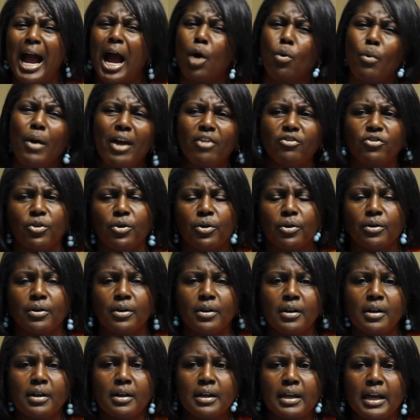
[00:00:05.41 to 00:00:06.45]
However,
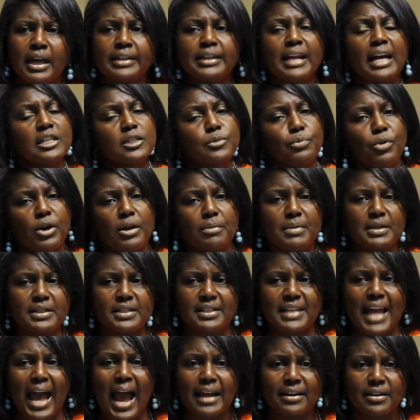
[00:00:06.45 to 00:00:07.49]
it does bring me
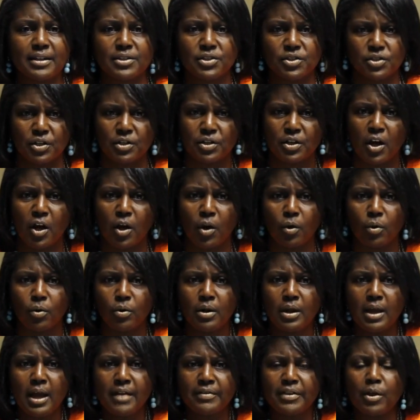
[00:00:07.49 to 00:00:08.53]
sadness to know
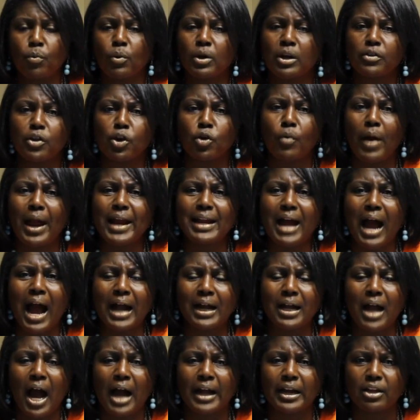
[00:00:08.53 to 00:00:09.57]
that one of the great
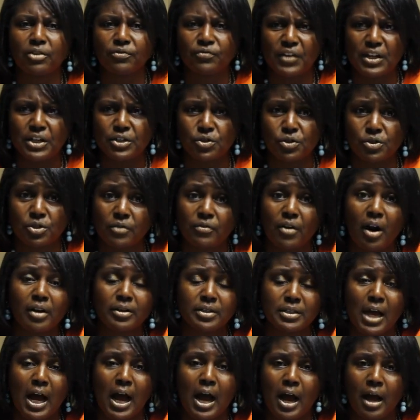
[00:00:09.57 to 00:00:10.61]
iconic features of
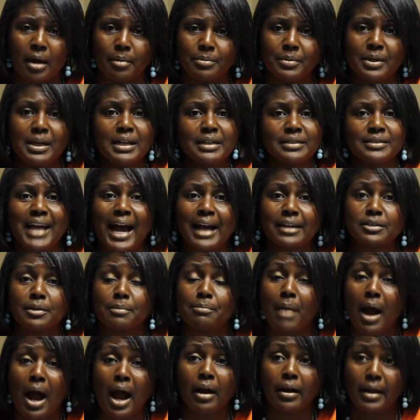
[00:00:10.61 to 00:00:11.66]
our time,
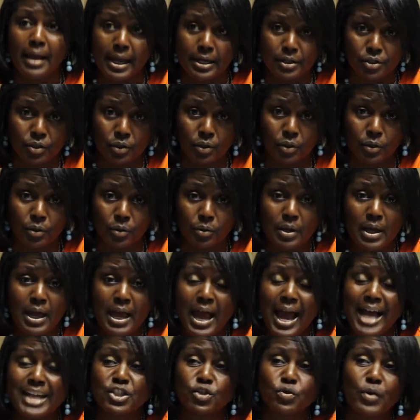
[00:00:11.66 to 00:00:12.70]
Dr. Maya Angelou,
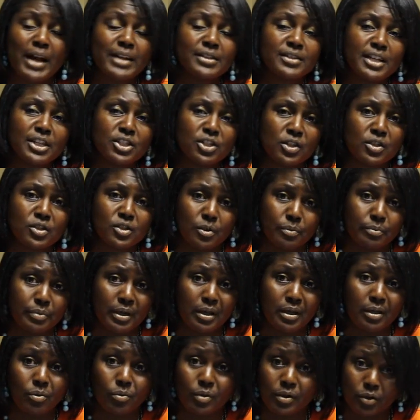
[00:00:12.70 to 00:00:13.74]
has transitioned to
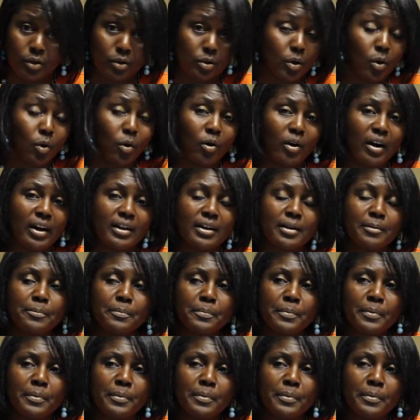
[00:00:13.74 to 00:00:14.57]
be with the Lord.